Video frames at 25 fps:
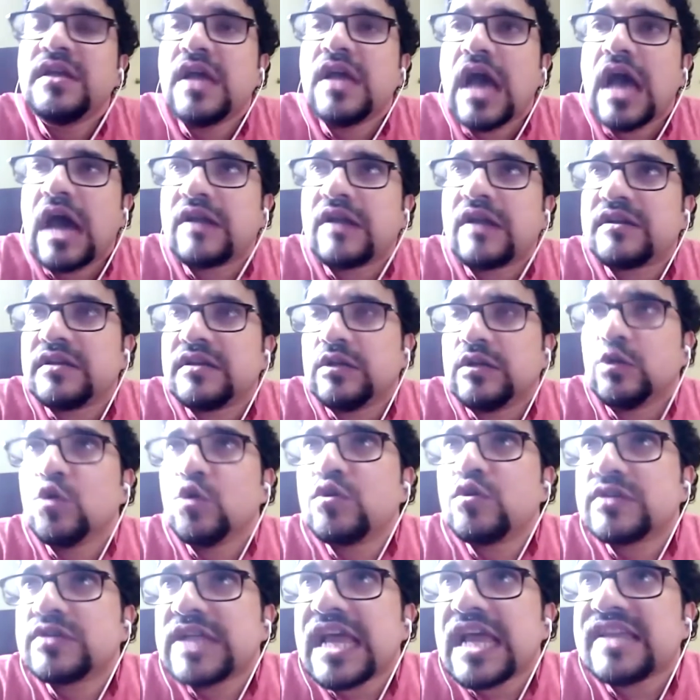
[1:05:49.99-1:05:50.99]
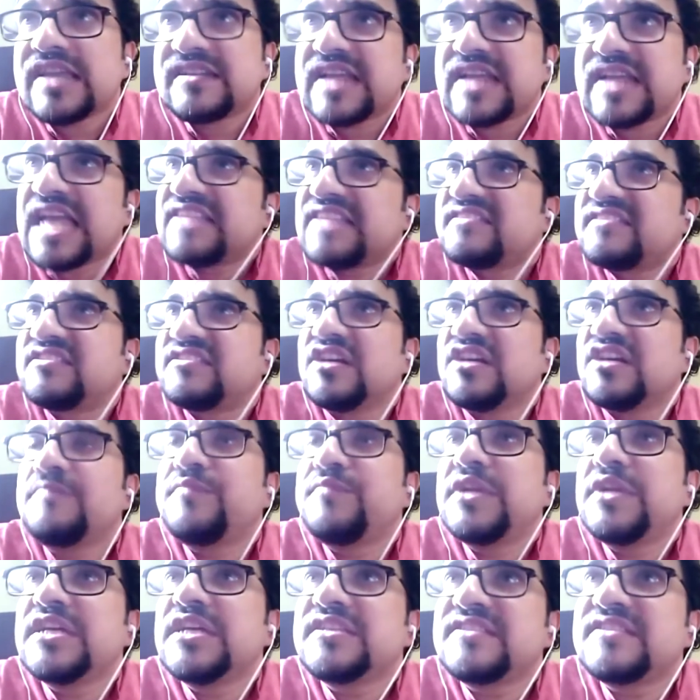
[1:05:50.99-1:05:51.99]
are looked at as
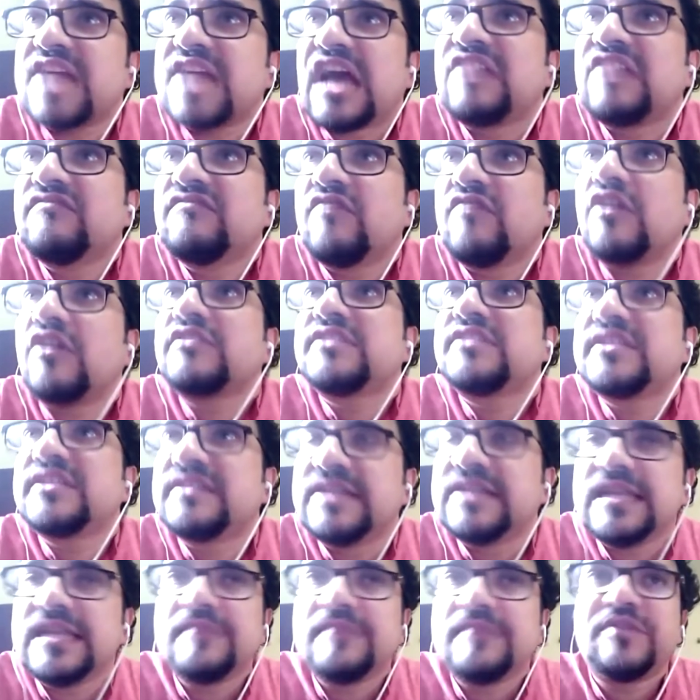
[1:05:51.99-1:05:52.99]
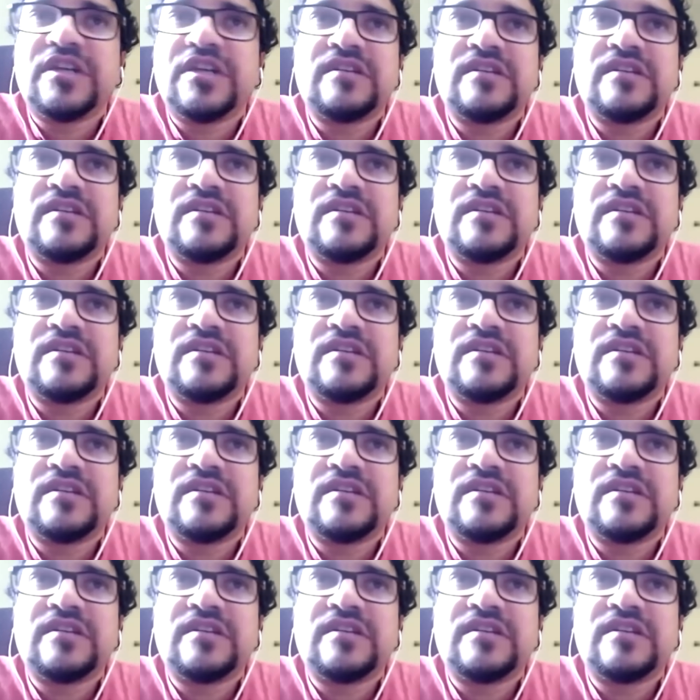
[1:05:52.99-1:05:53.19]
surplus, unwanted labor